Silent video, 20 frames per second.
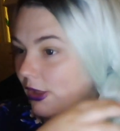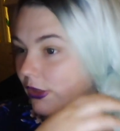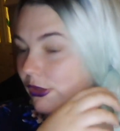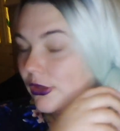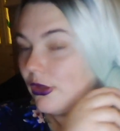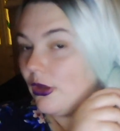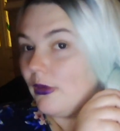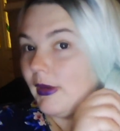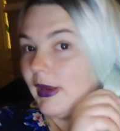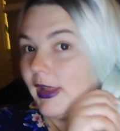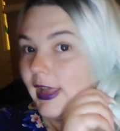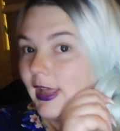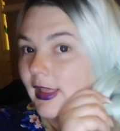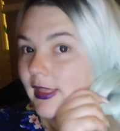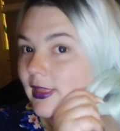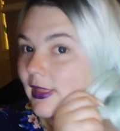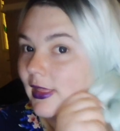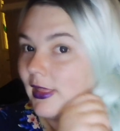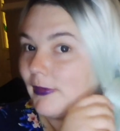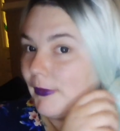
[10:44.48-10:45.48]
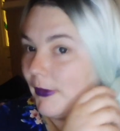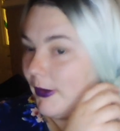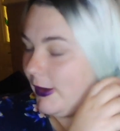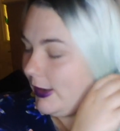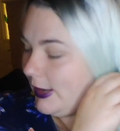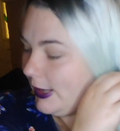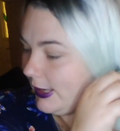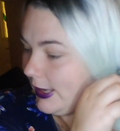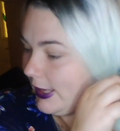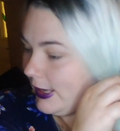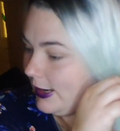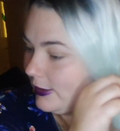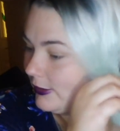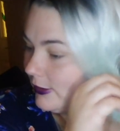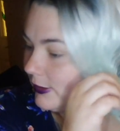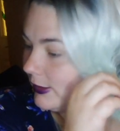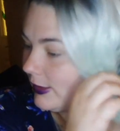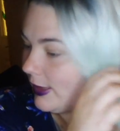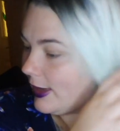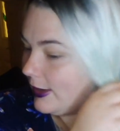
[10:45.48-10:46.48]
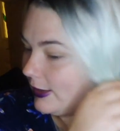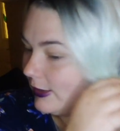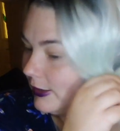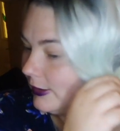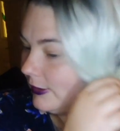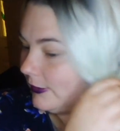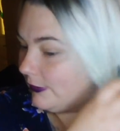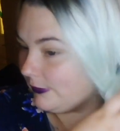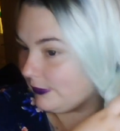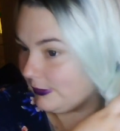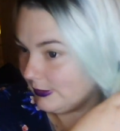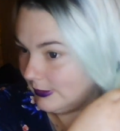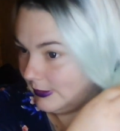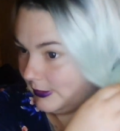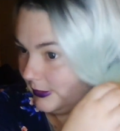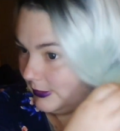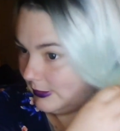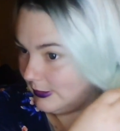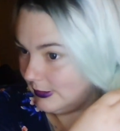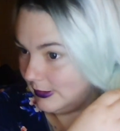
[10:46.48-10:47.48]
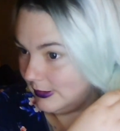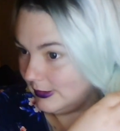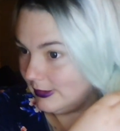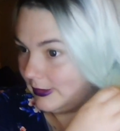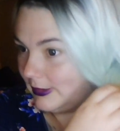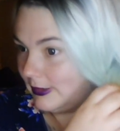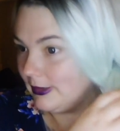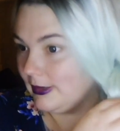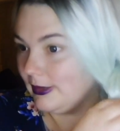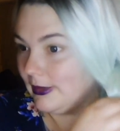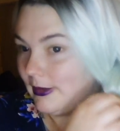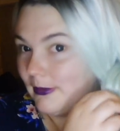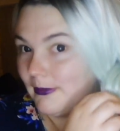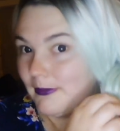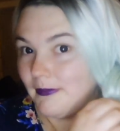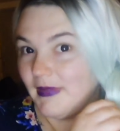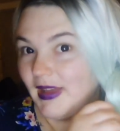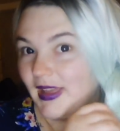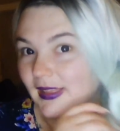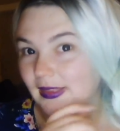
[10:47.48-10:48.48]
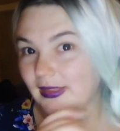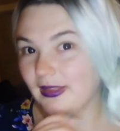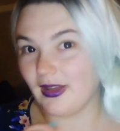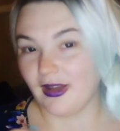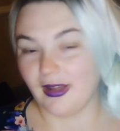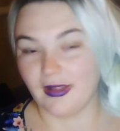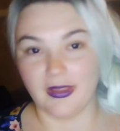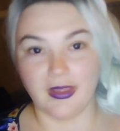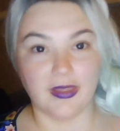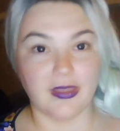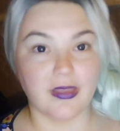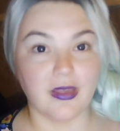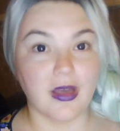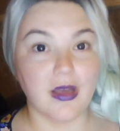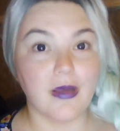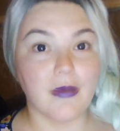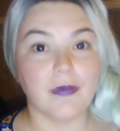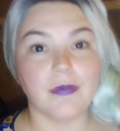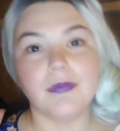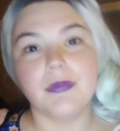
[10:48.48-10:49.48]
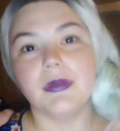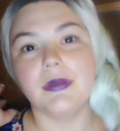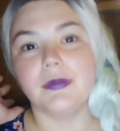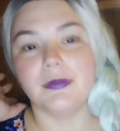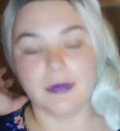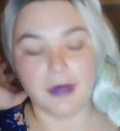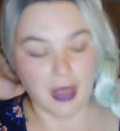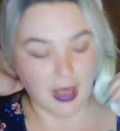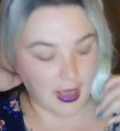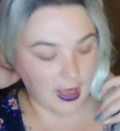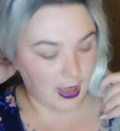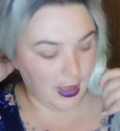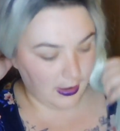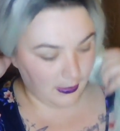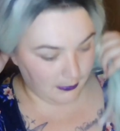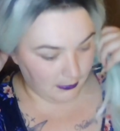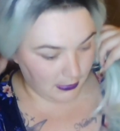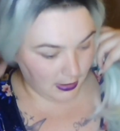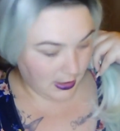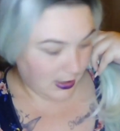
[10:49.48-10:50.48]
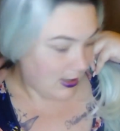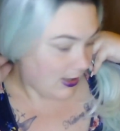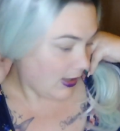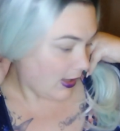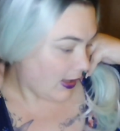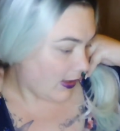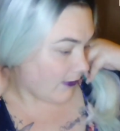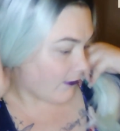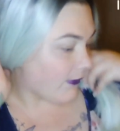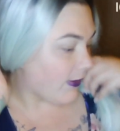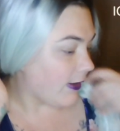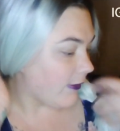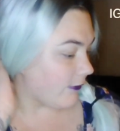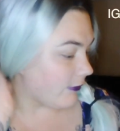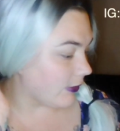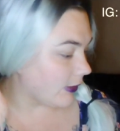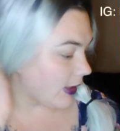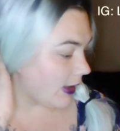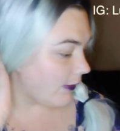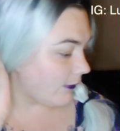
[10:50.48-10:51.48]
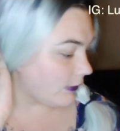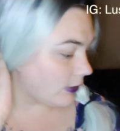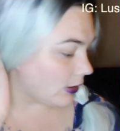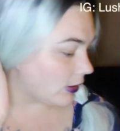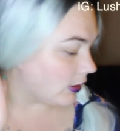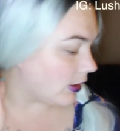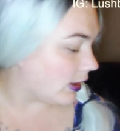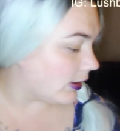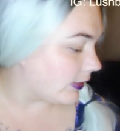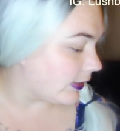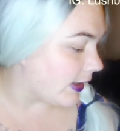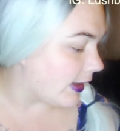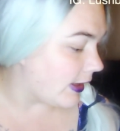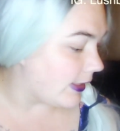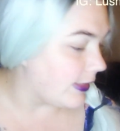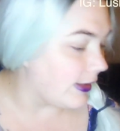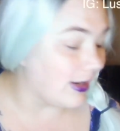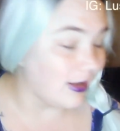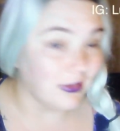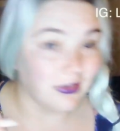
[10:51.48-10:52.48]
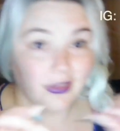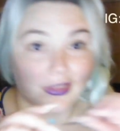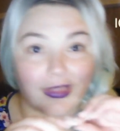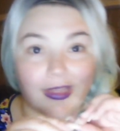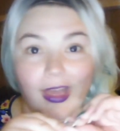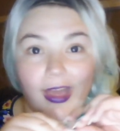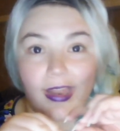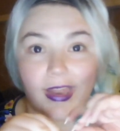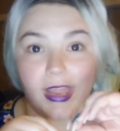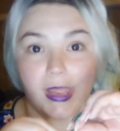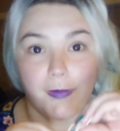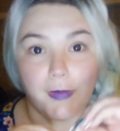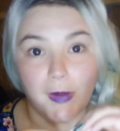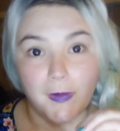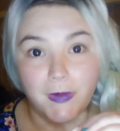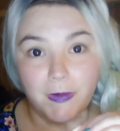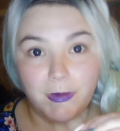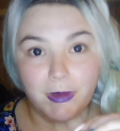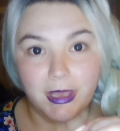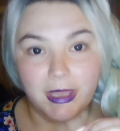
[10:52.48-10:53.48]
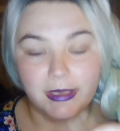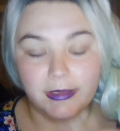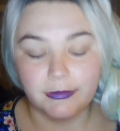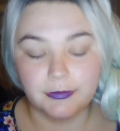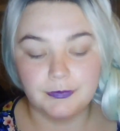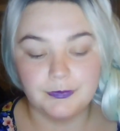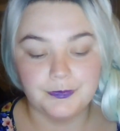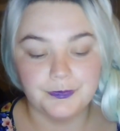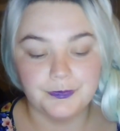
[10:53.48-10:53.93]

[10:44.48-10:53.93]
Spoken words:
So when I get to this point, again, I just kind of mess all this up. If I've left a lot there, then I'll just get a bobby pin